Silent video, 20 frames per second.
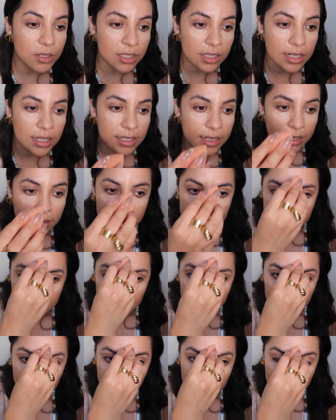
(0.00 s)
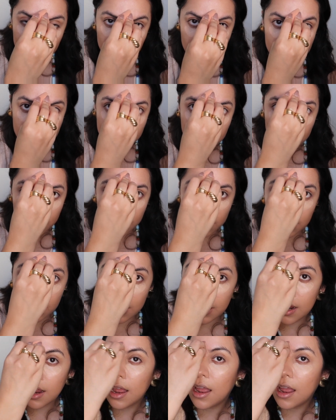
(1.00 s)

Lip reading: just gonna take the same beauty blender